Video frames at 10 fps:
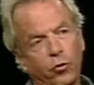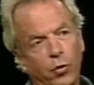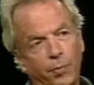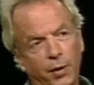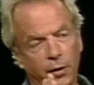like a
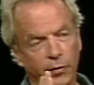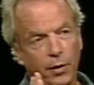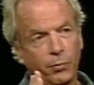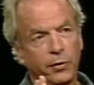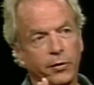triptych, a
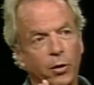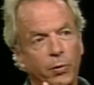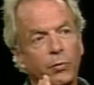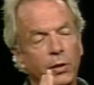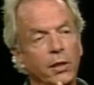slippery
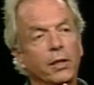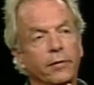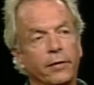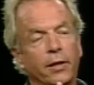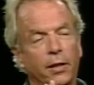slope. It really
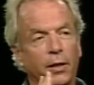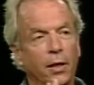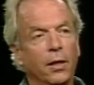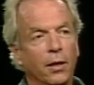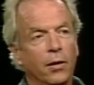is like
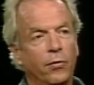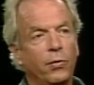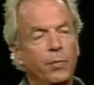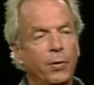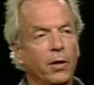a
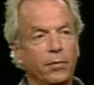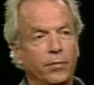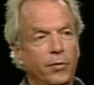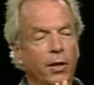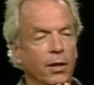
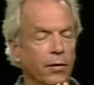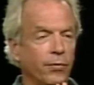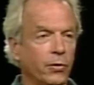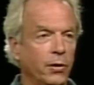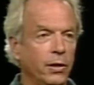three-part thing
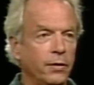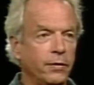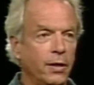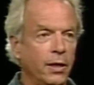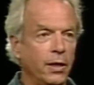of learning
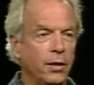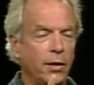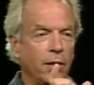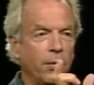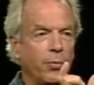to ski,
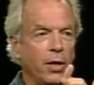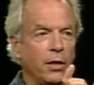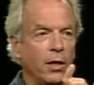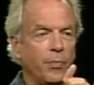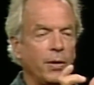then the
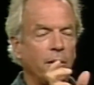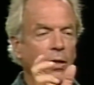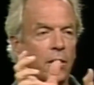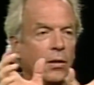breakup, and